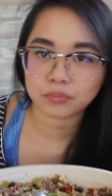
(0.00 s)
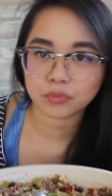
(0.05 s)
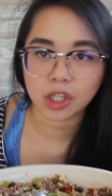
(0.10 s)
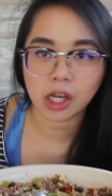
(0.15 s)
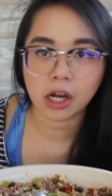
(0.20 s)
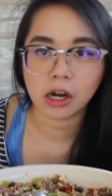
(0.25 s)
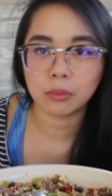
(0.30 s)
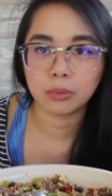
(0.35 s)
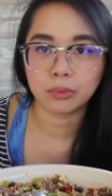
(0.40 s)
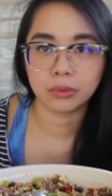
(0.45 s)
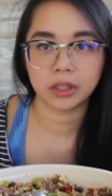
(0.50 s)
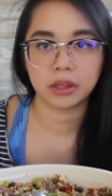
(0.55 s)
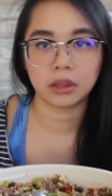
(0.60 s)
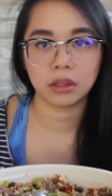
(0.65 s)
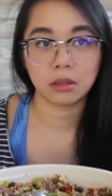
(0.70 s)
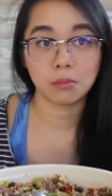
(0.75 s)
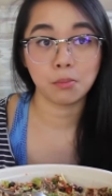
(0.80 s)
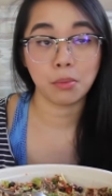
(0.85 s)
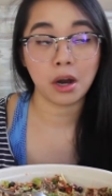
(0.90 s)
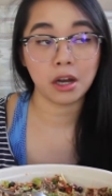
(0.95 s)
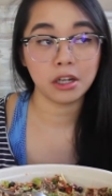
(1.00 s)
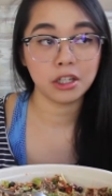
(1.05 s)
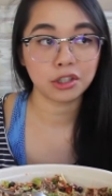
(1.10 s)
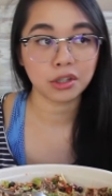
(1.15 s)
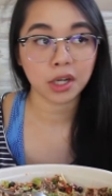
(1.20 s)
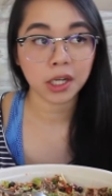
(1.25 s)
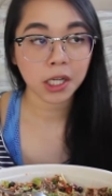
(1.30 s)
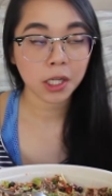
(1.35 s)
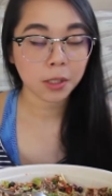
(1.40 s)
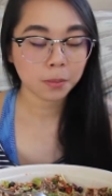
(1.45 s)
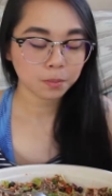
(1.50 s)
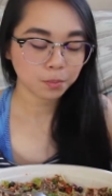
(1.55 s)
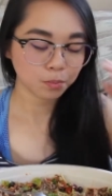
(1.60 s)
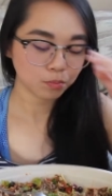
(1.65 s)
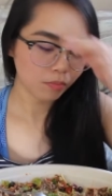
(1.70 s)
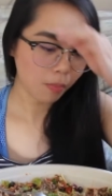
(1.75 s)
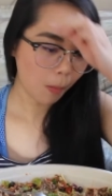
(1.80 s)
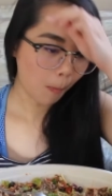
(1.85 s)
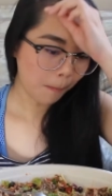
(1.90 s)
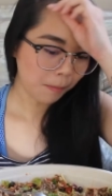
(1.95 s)
to help with the potty training.
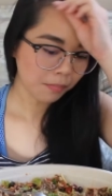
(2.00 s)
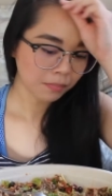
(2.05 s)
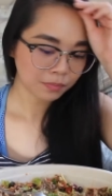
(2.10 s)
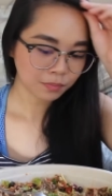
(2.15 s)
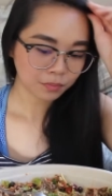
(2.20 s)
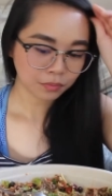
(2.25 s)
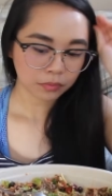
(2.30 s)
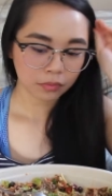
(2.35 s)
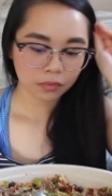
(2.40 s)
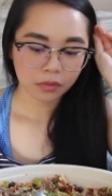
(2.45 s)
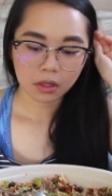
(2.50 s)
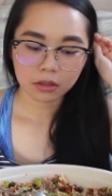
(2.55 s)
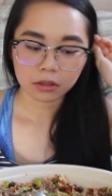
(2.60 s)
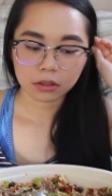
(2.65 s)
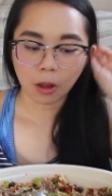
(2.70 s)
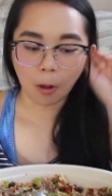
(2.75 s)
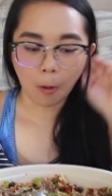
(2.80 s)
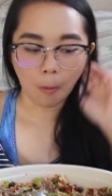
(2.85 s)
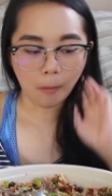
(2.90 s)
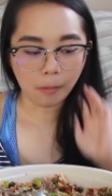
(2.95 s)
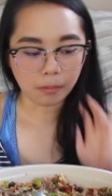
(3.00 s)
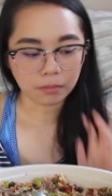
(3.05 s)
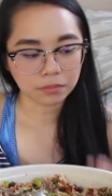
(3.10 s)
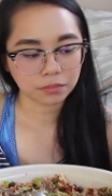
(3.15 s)
So,